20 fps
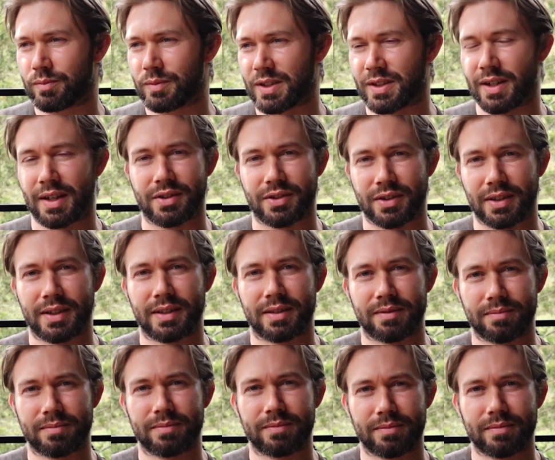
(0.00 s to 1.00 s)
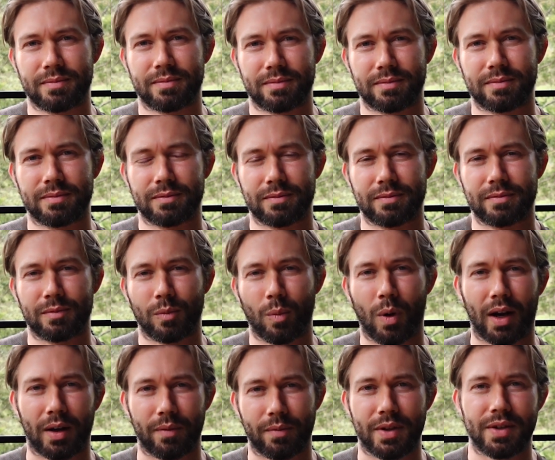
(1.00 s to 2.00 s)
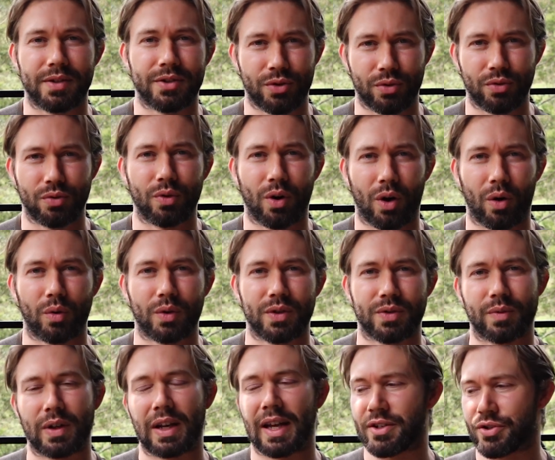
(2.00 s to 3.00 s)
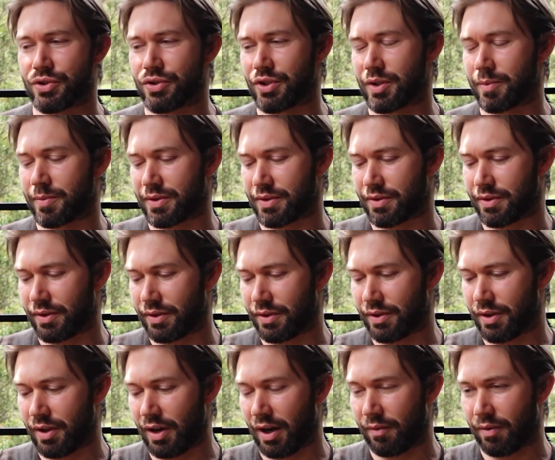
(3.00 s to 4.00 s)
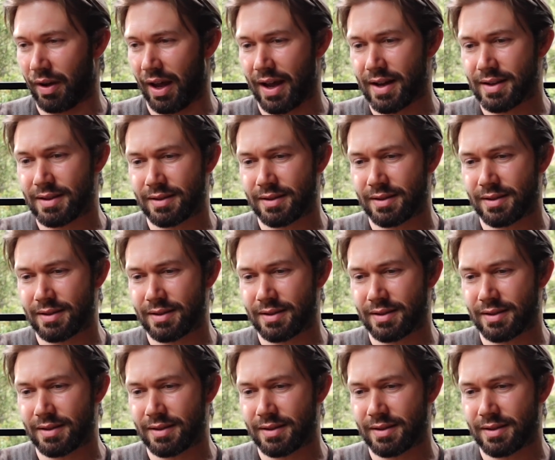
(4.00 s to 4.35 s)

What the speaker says: essentially one of the two oldest relationships that I've had.